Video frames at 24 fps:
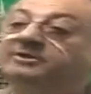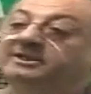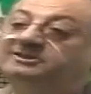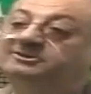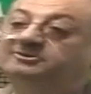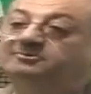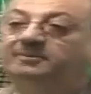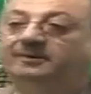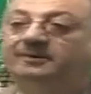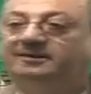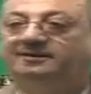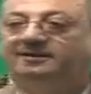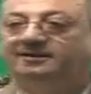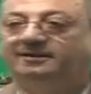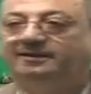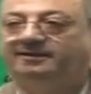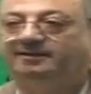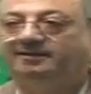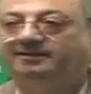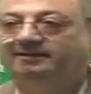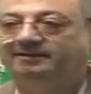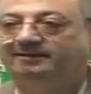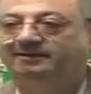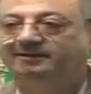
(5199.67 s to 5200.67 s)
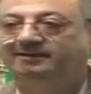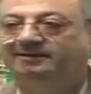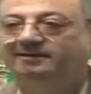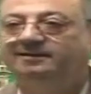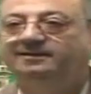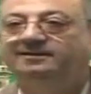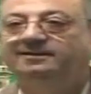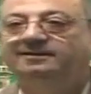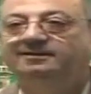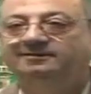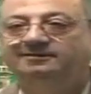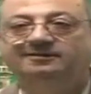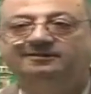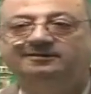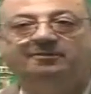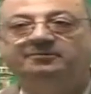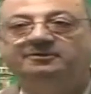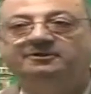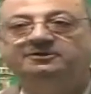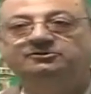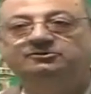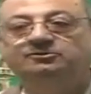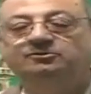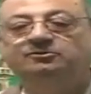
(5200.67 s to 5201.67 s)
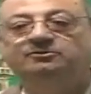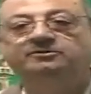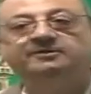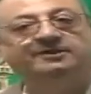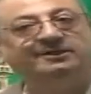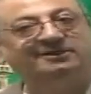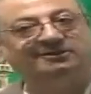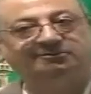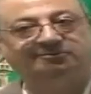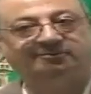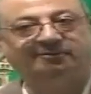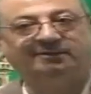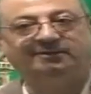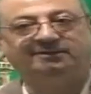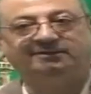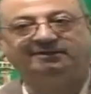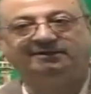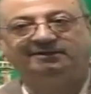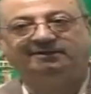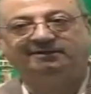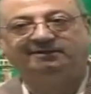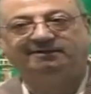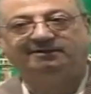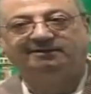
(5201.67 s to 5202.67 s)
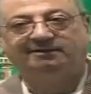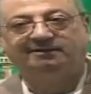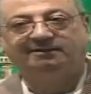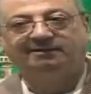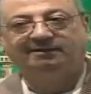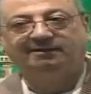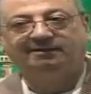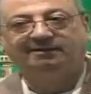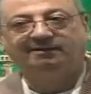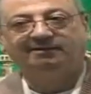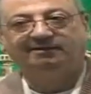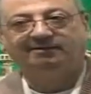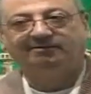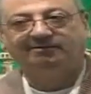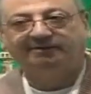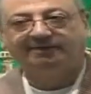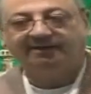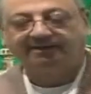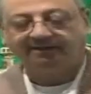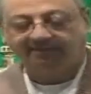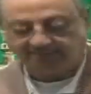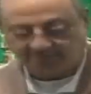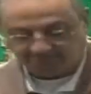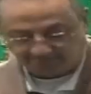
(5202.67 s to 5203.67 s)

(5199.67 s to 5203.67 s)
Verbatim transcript: Nispati. Tamizu Nispati. Huh? Okay?